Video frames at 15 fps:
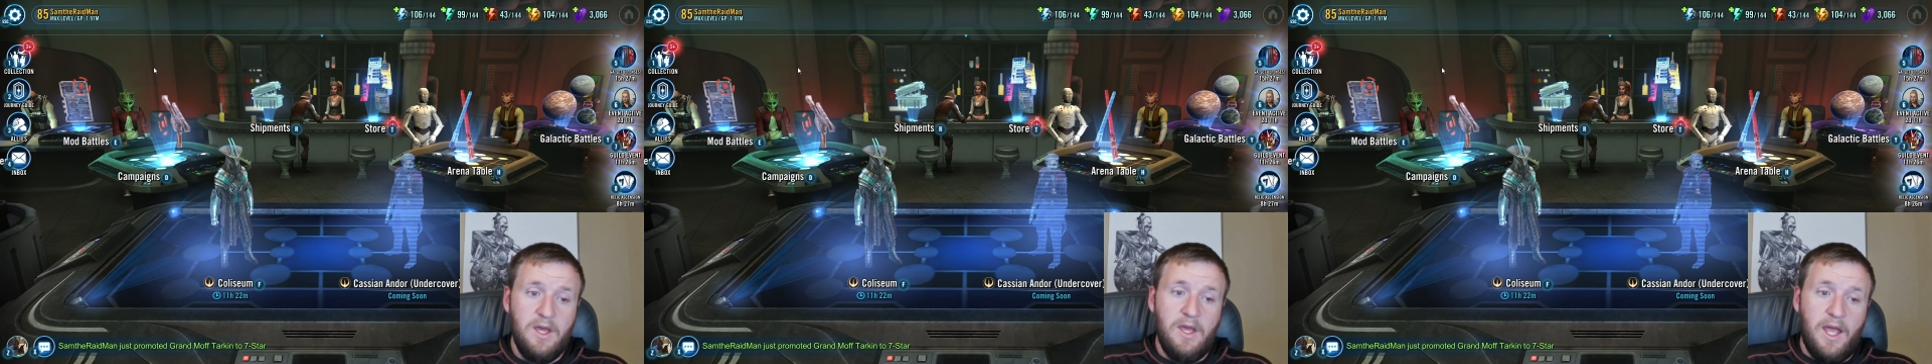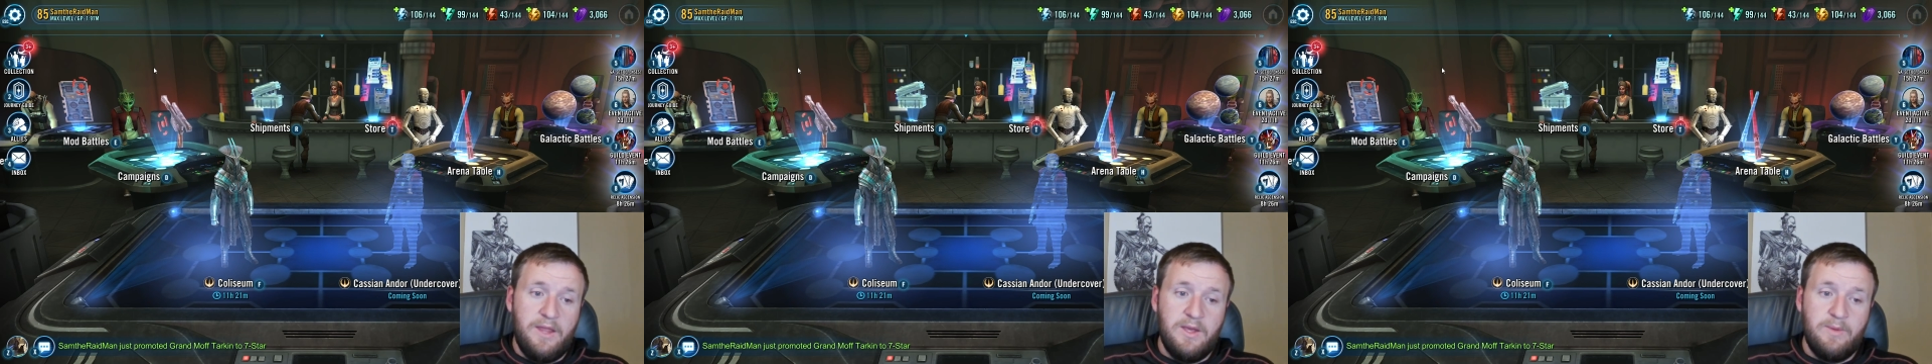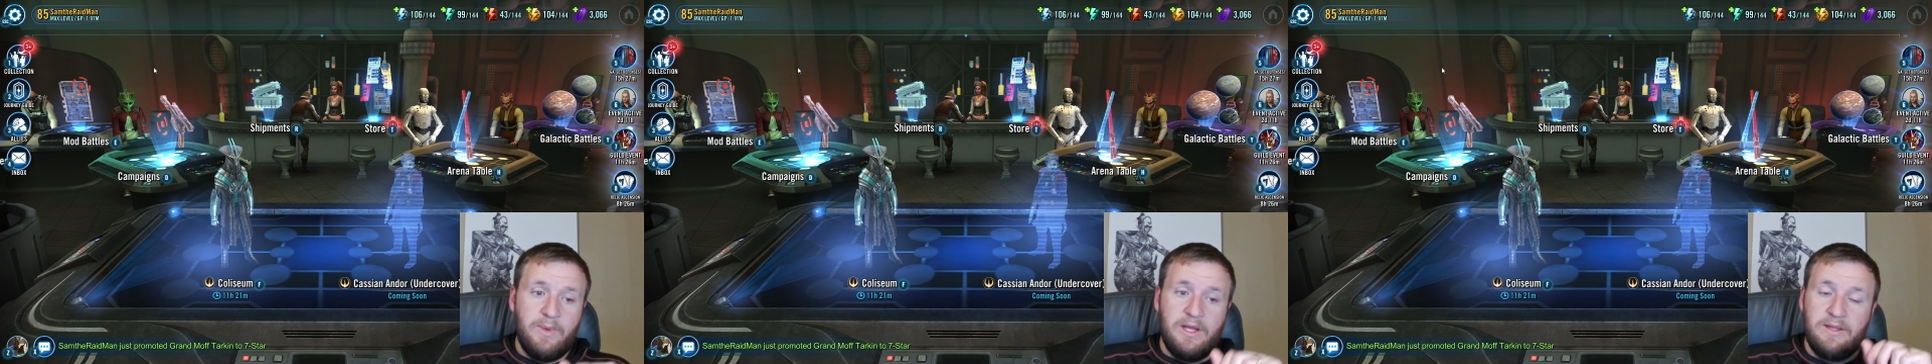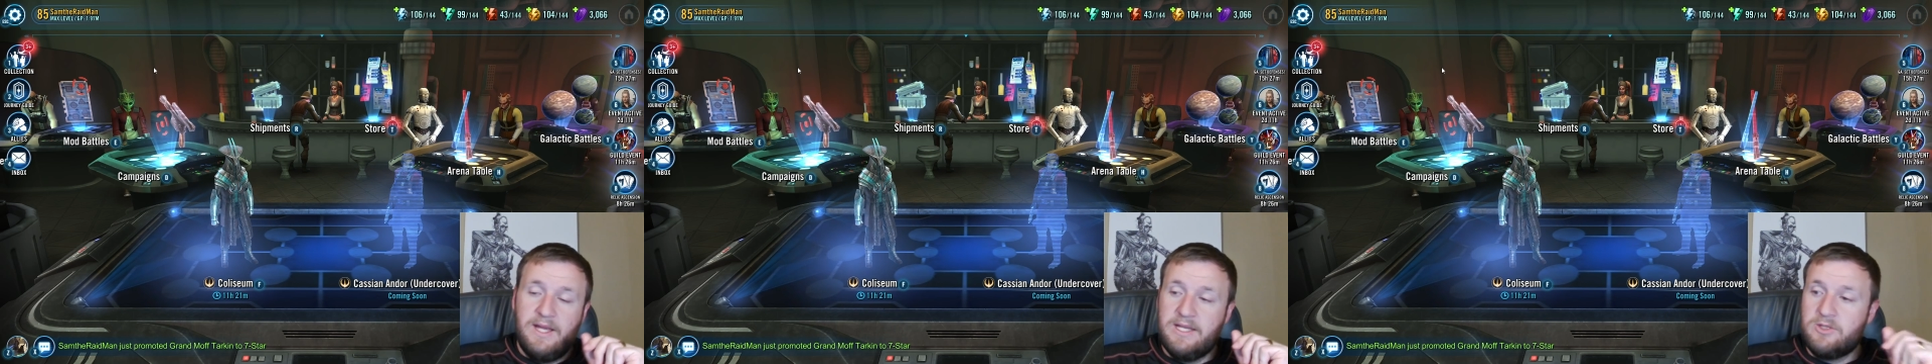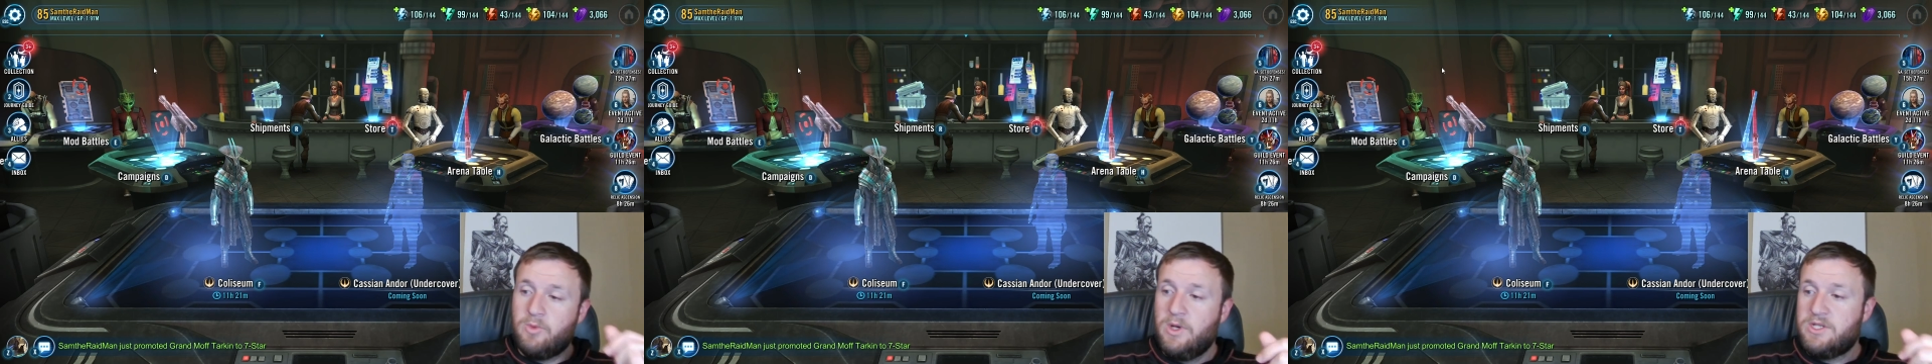And then my
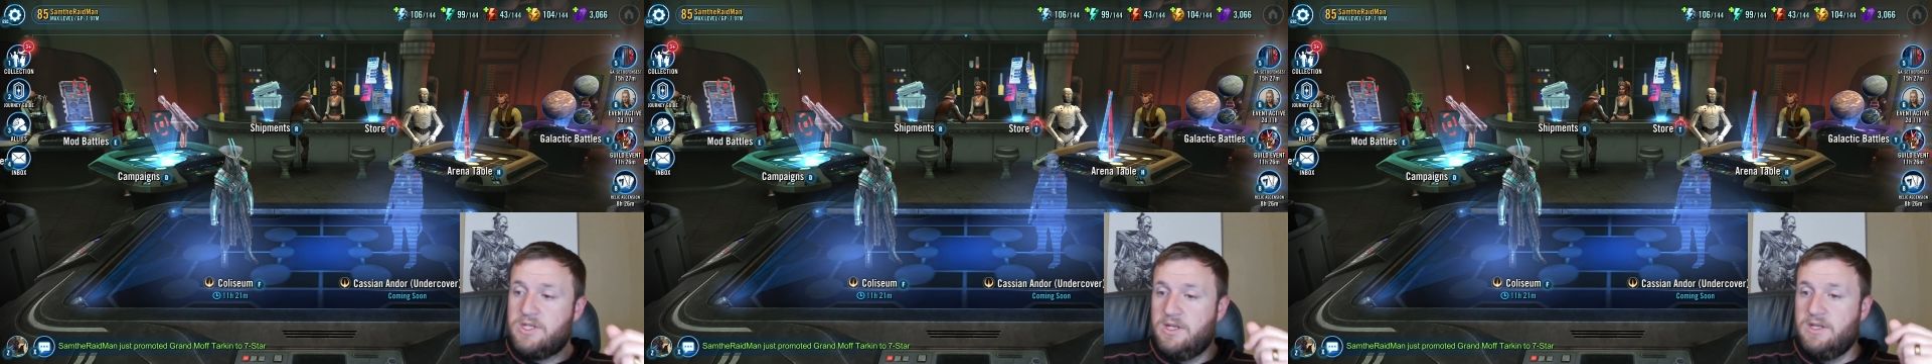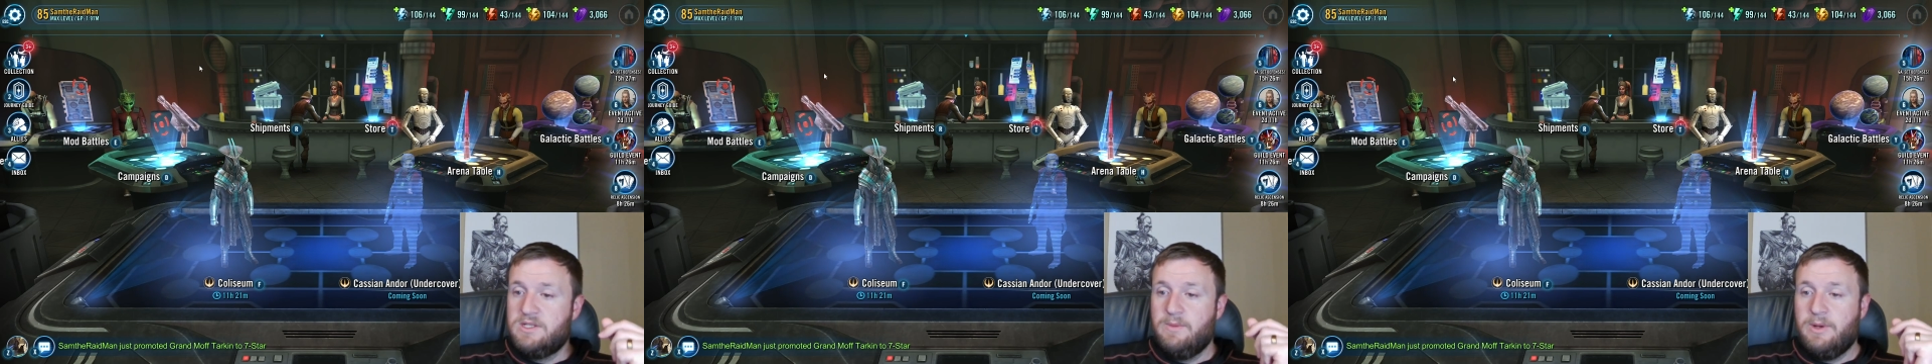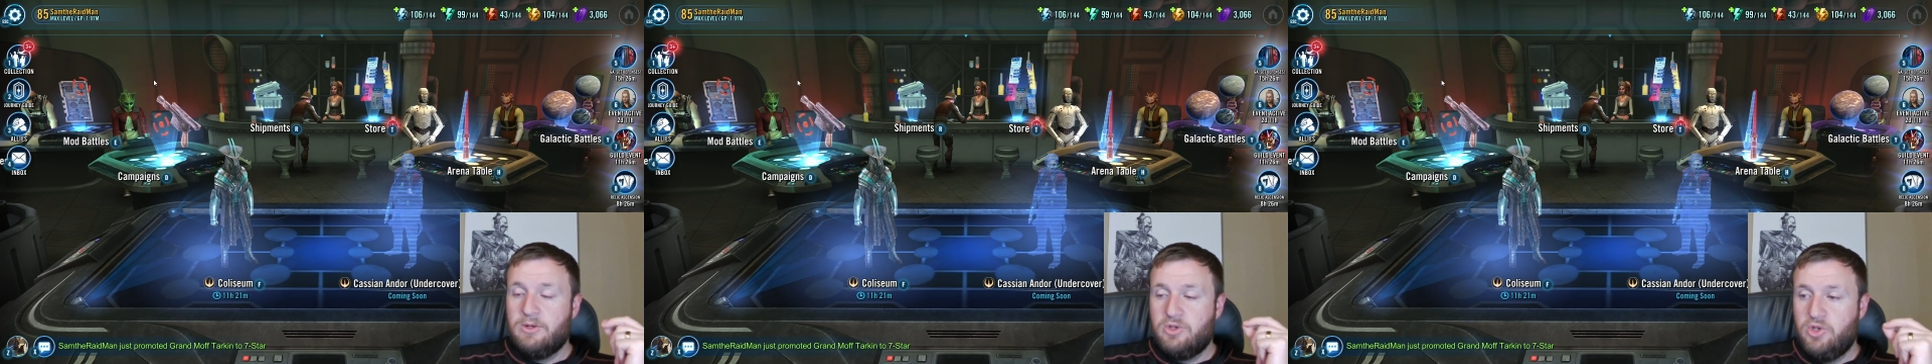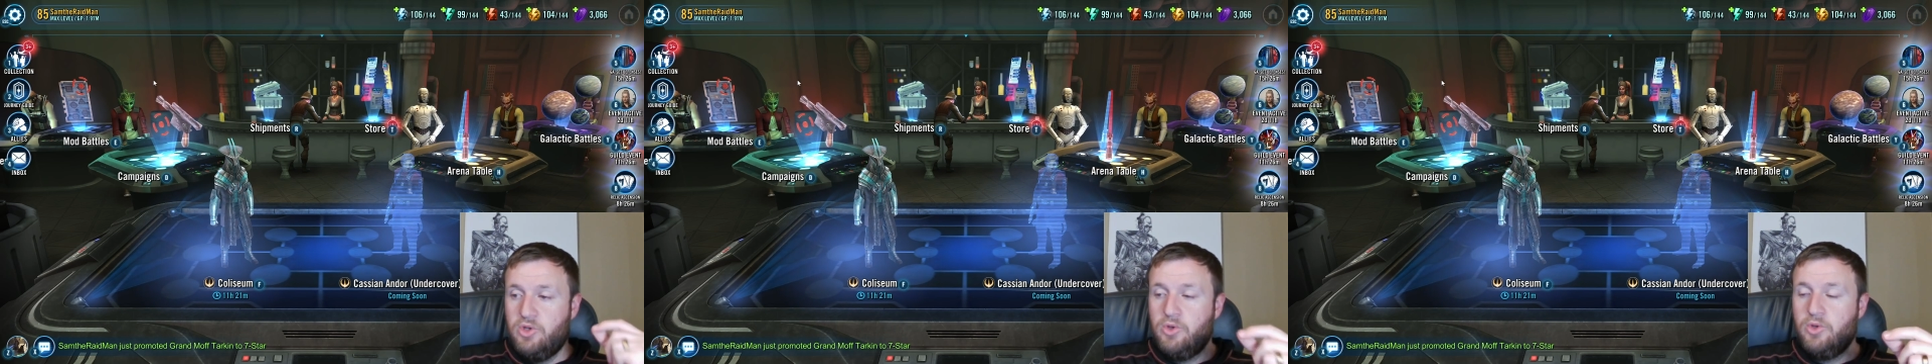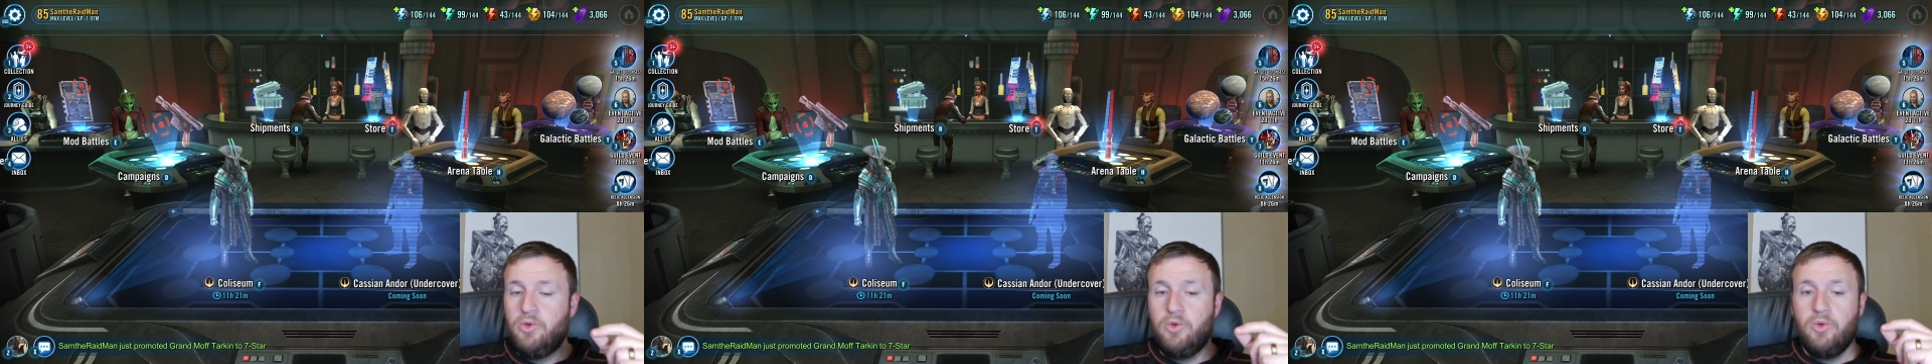last question is about
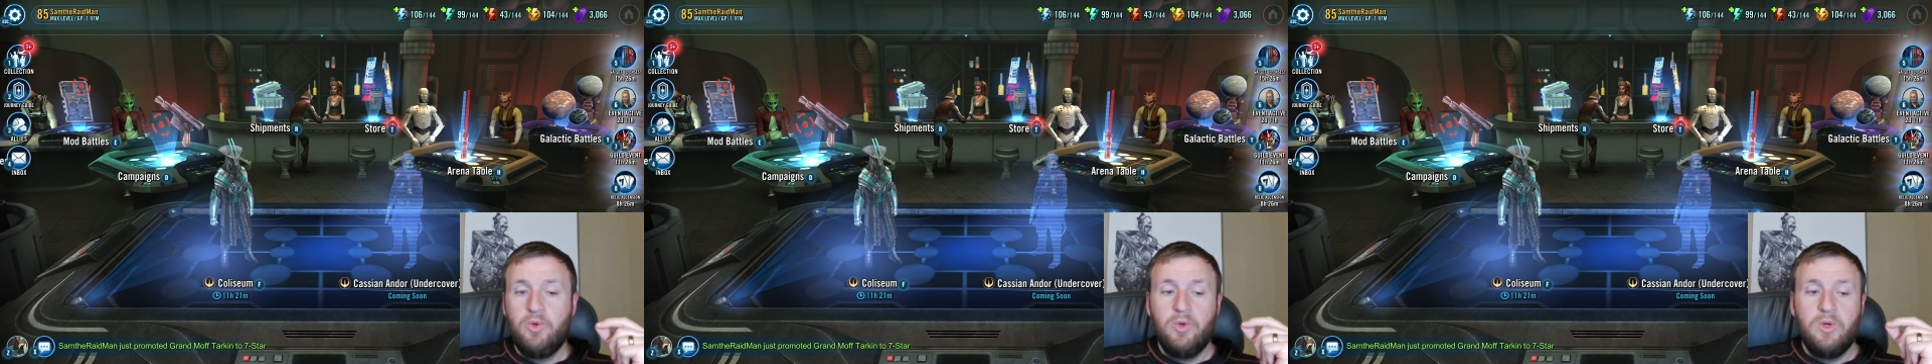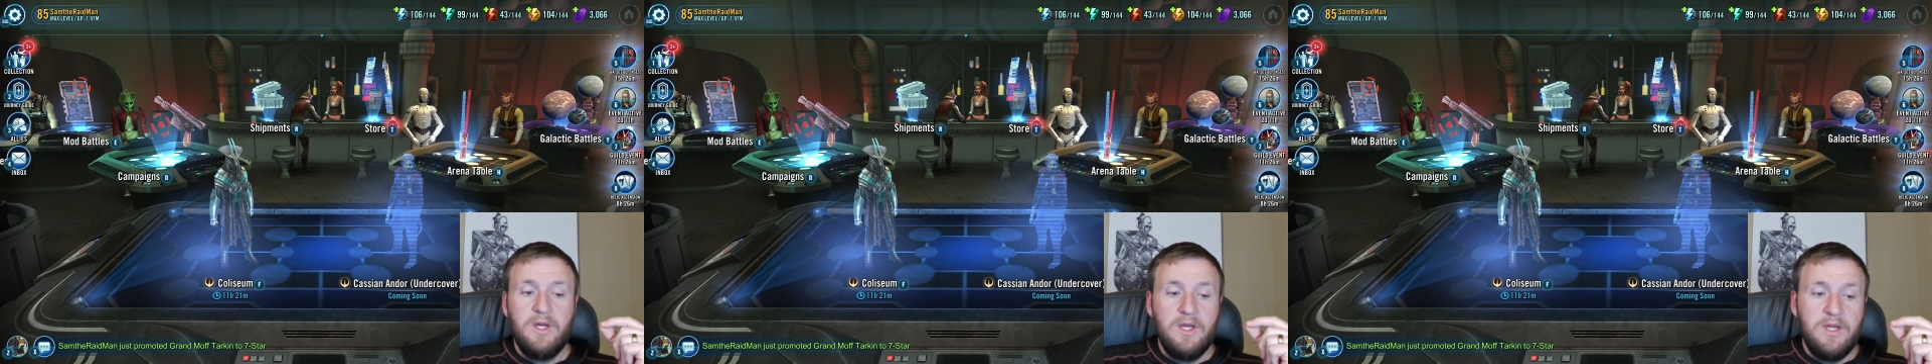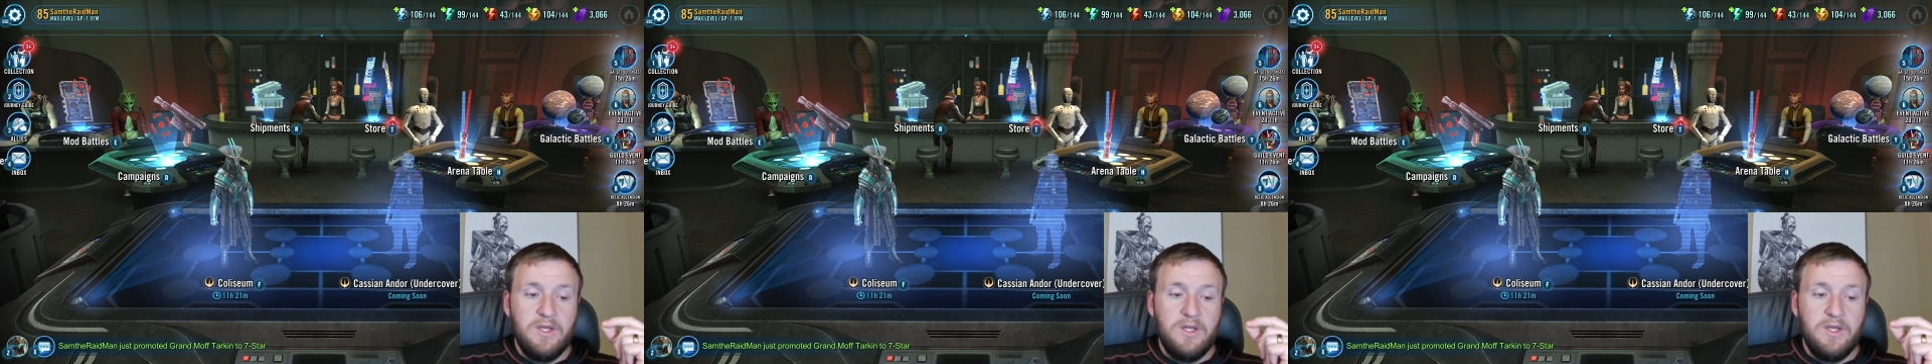2